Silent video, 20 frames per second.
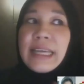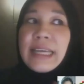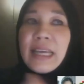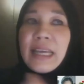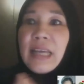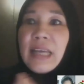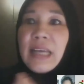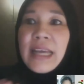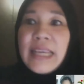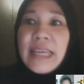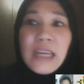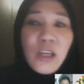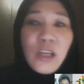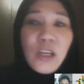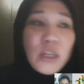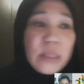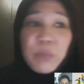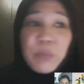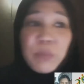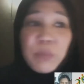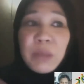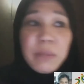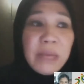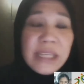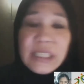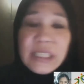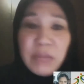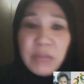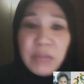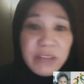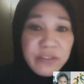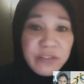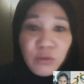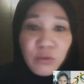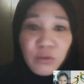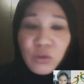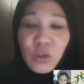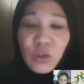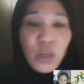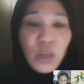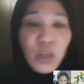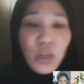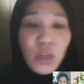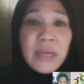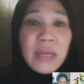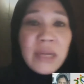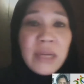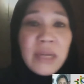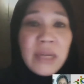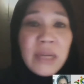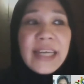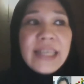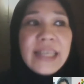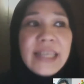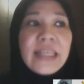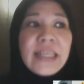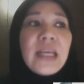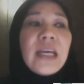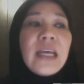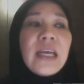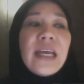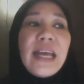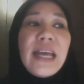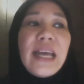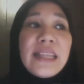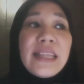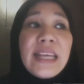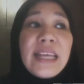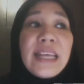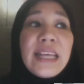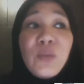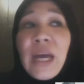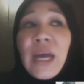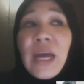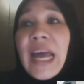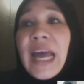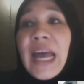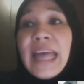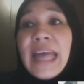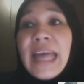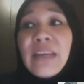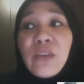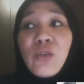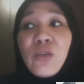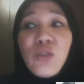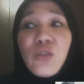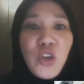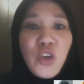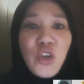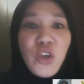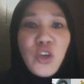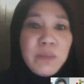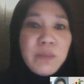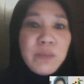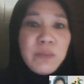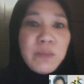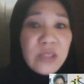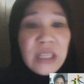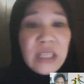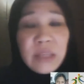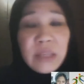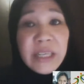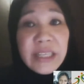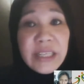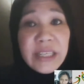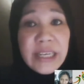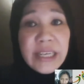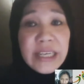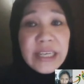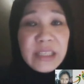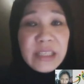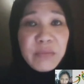I cannot supplement in my food or in my diet, and that's why I had no choice but to take the medication.